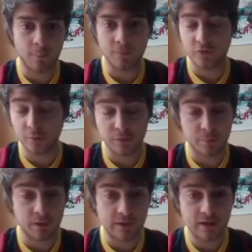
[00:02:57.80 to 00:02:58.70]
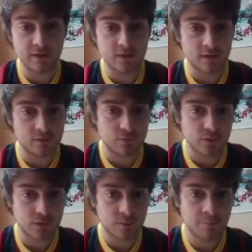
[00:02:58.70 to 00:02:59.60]
triple up on Leeds against
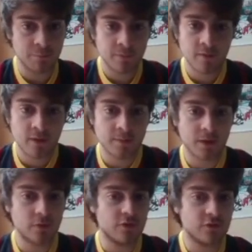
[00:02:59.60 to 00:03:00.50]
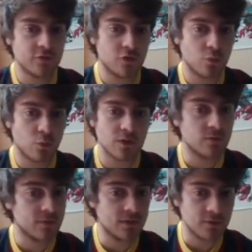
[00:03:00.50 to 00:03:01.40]
Fulham. I'm not really sure what
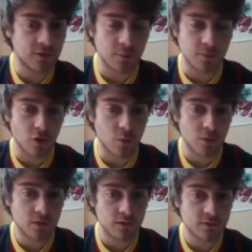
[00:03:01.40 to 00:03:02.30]
defenders I would go with in this